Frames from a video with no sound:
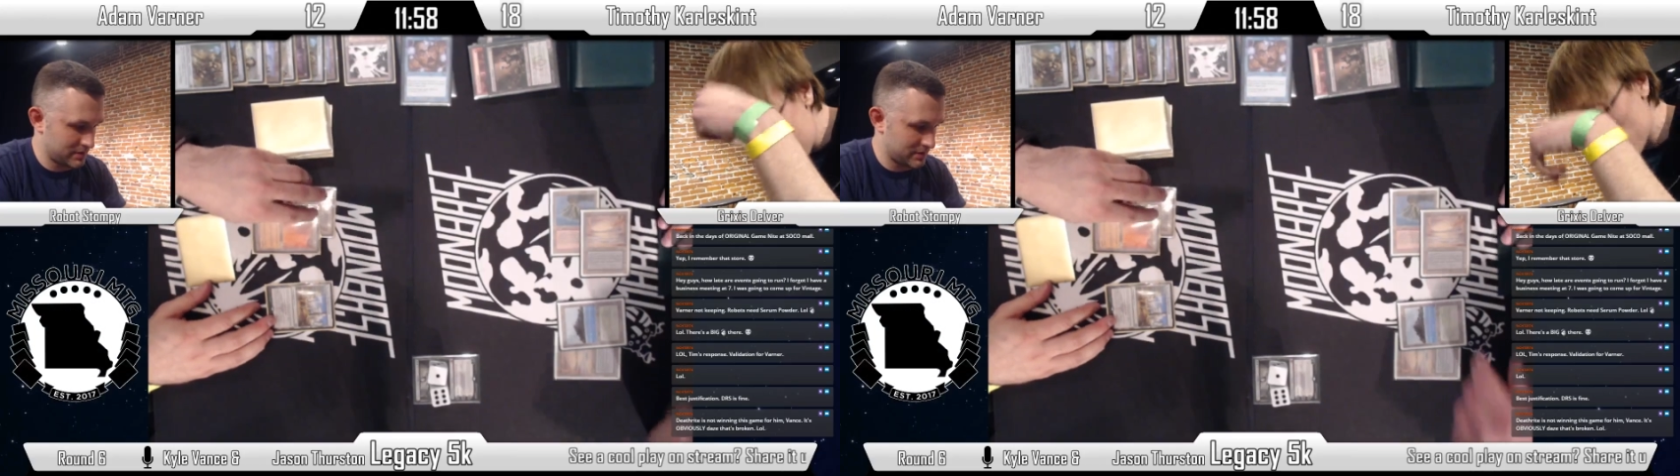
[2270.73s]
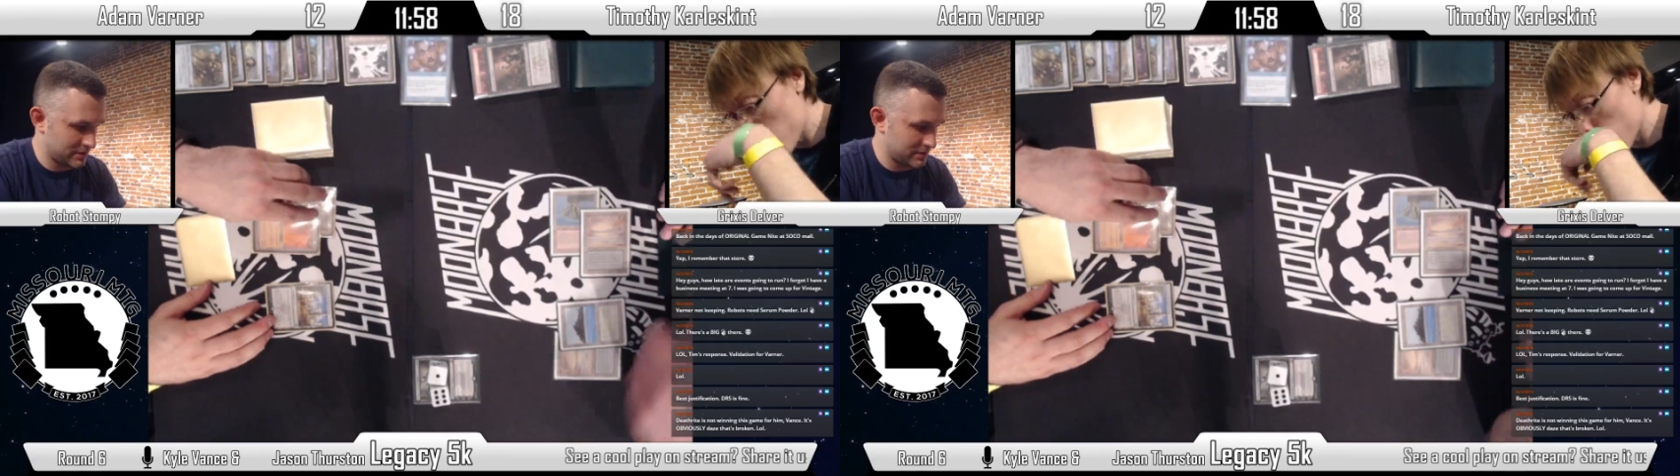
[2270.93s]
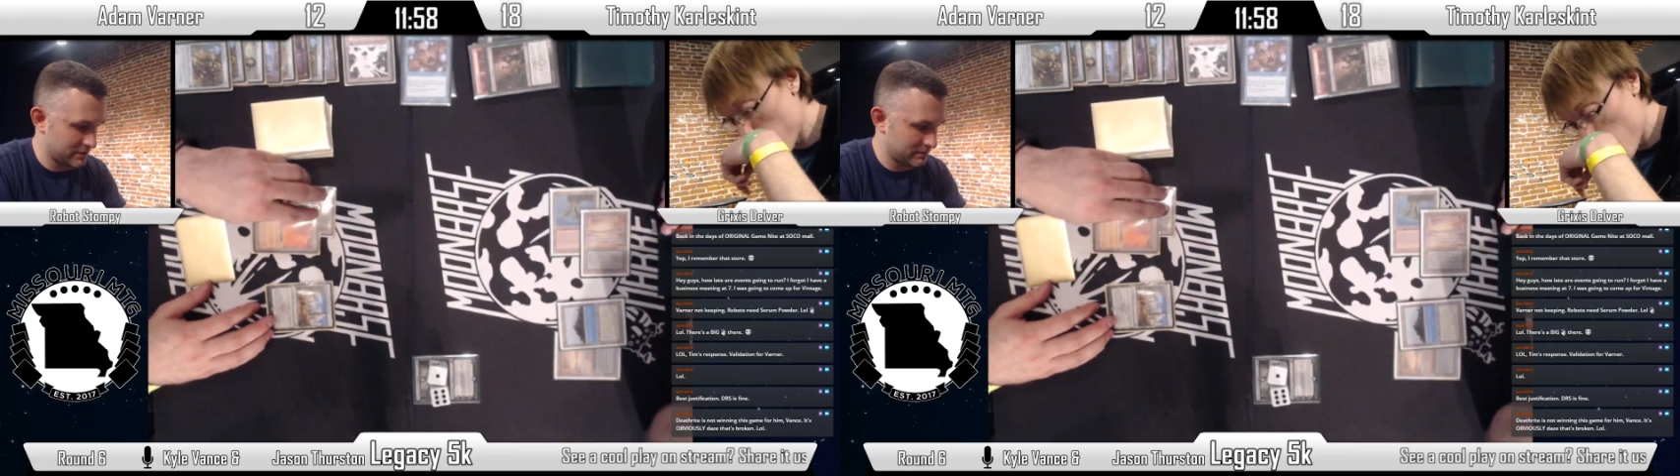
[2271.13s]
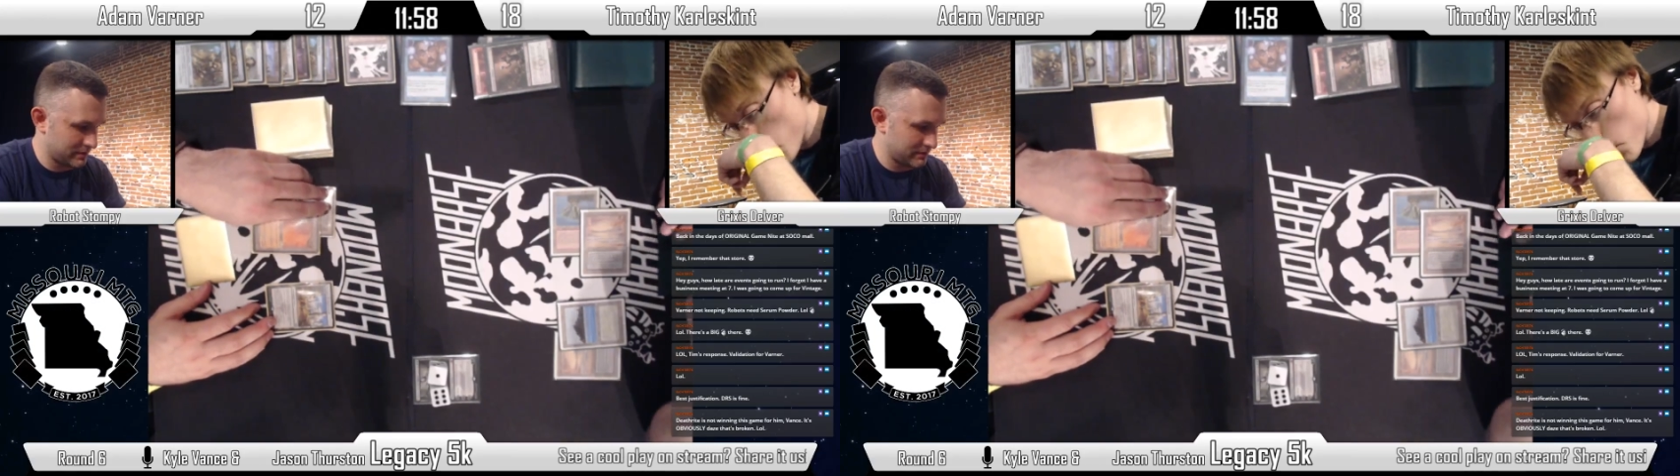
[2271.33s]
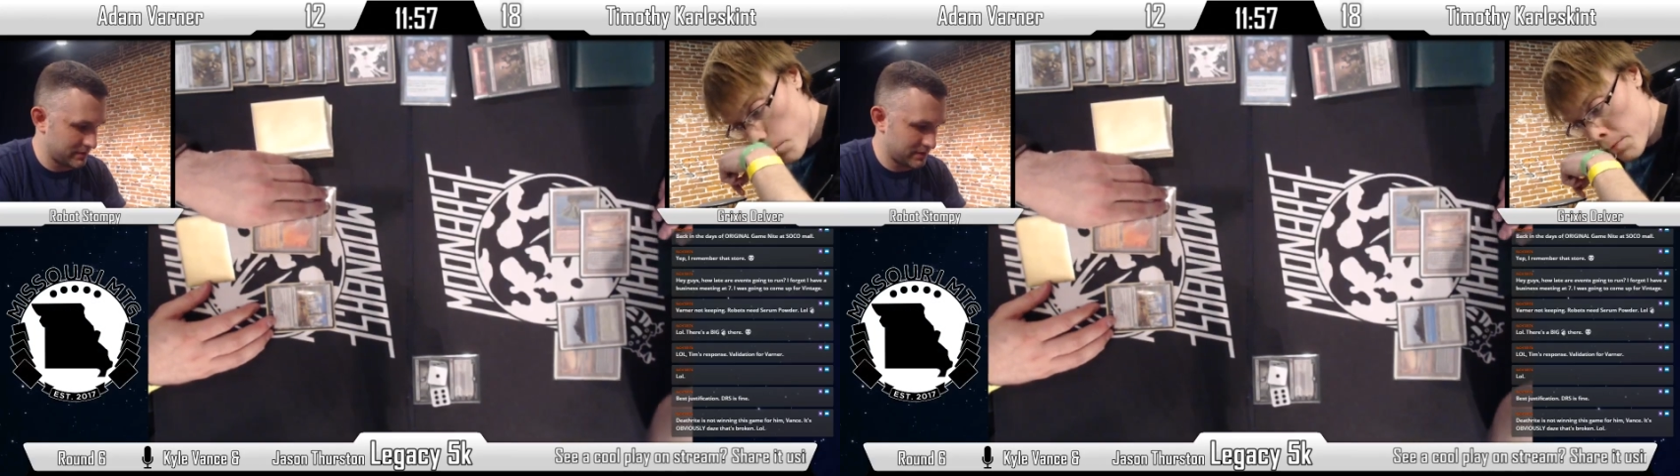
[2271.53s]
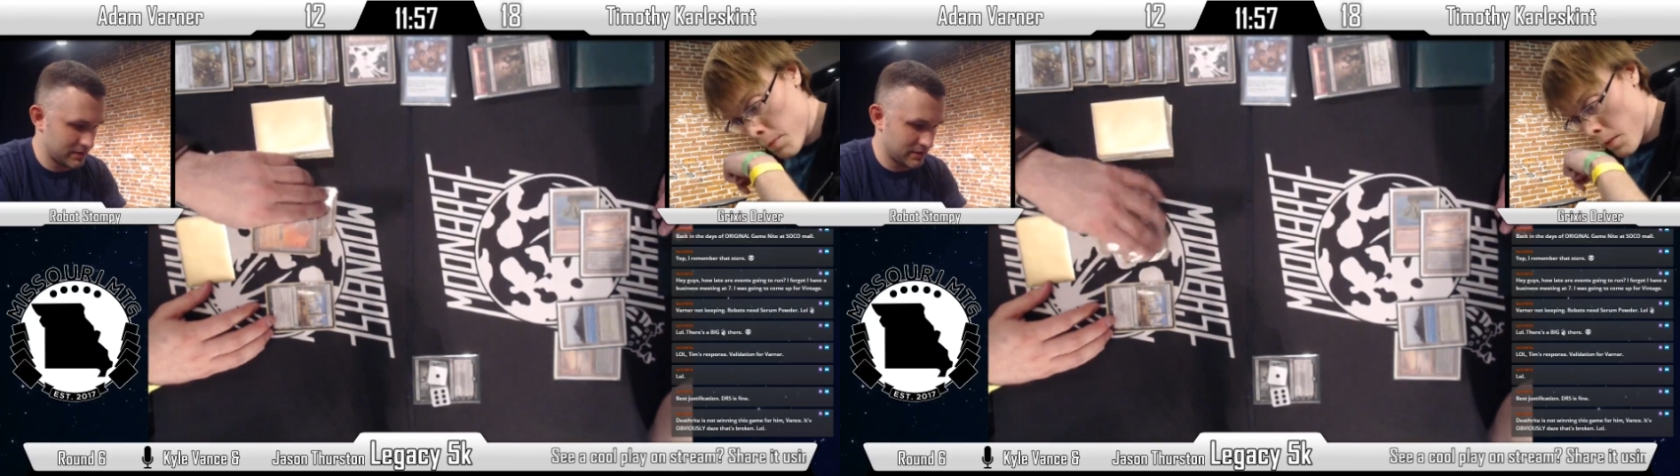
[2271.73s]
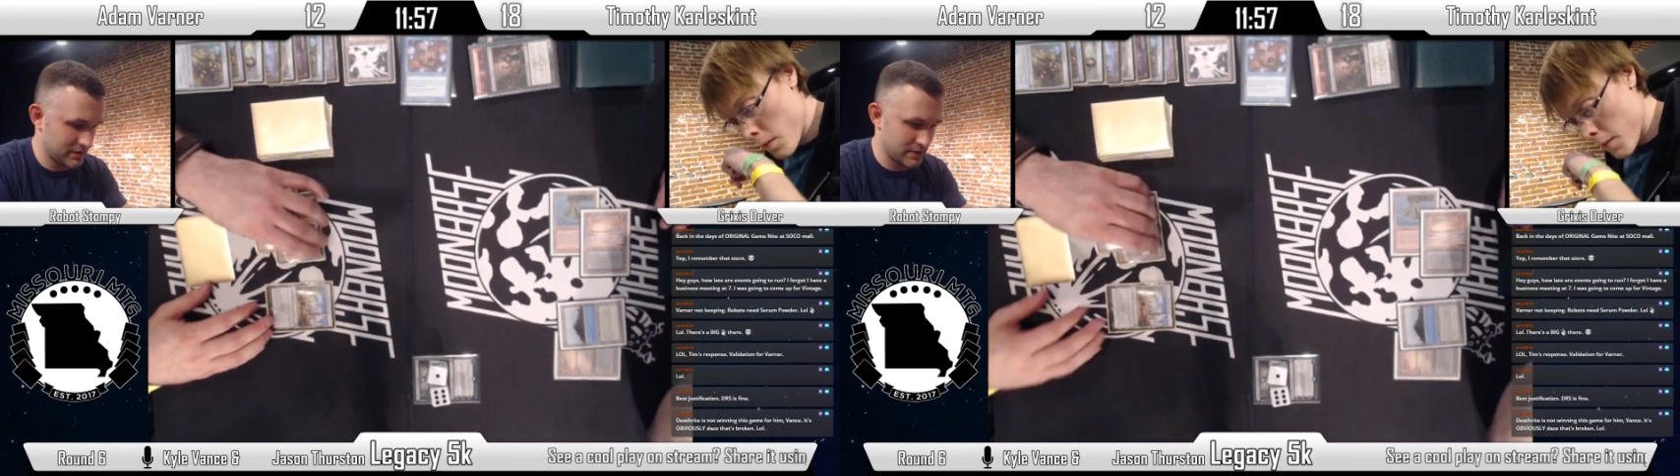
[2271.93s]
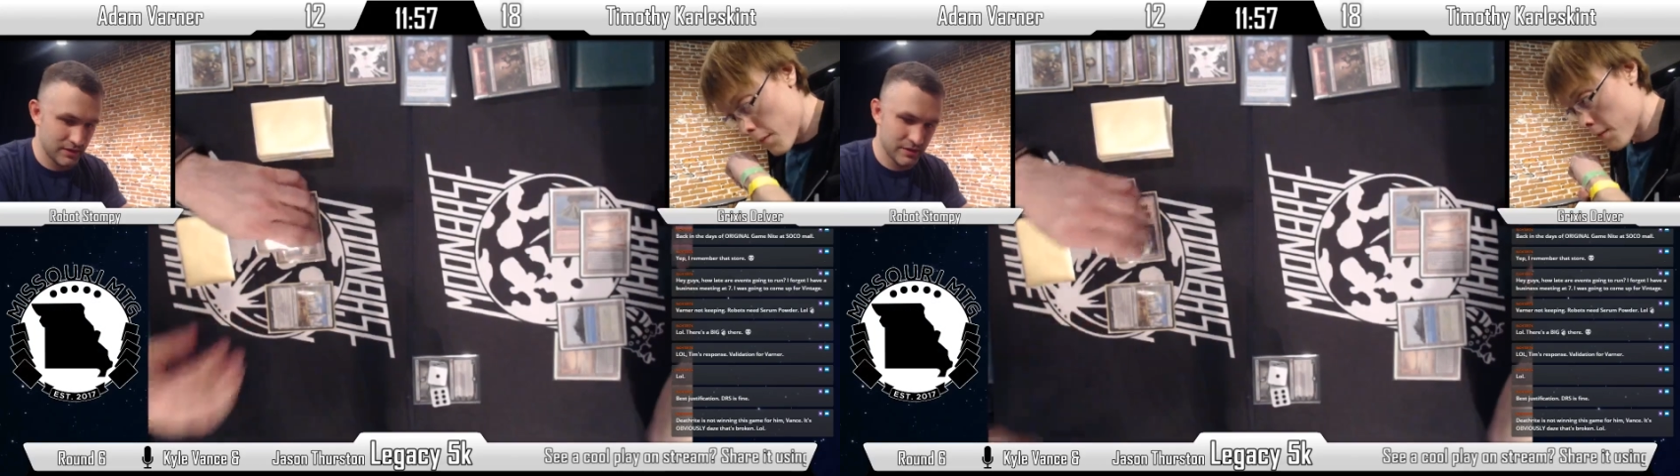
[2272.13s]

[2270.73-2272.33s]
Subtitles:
protect, but I don't know why you do that.